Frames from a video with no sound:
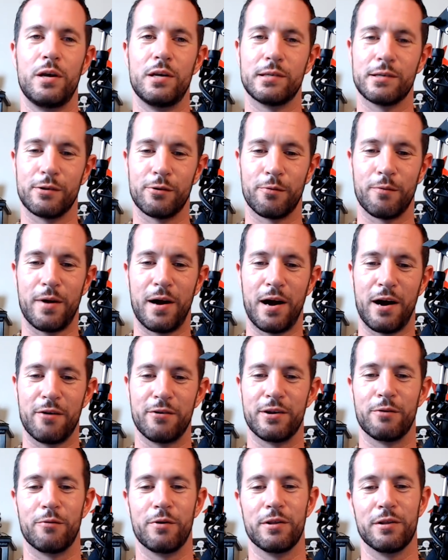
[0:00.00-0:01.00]
weasel
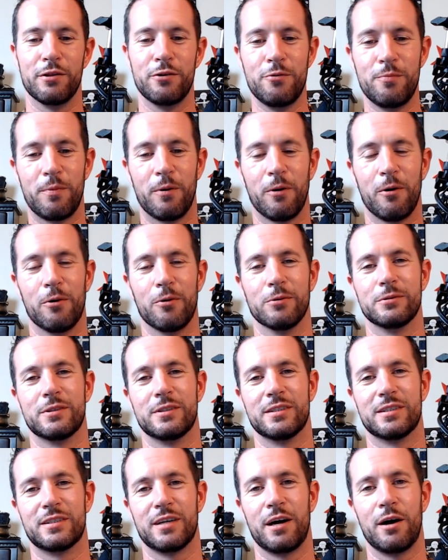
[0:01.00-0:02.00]
around it with
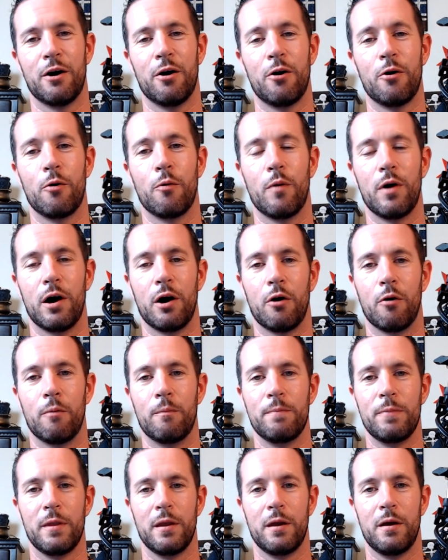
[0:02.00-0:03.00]
loopholes and say, oh,
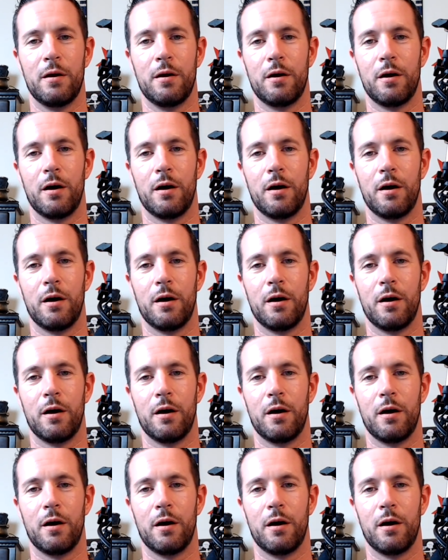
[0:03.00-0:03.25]
well,